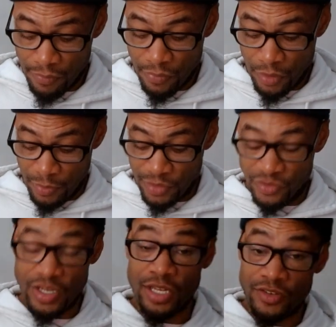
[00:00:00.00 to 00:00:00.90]
You've been
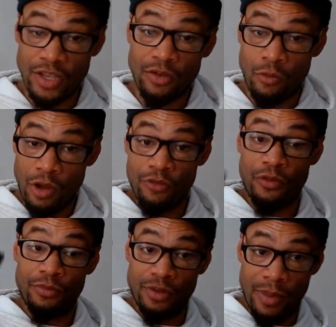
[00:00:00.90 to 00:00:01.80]
stealing sudden wealth
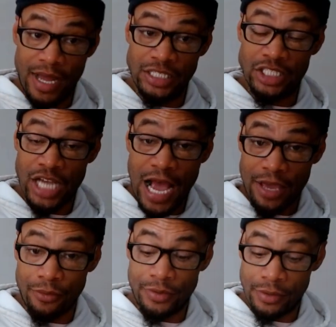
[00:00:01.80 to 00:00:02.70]
from somebody's
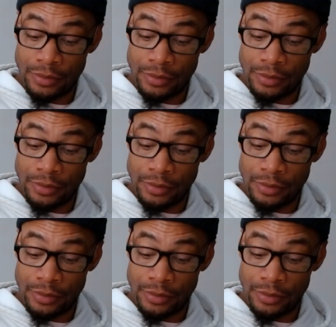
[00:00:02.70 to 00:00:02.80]
child.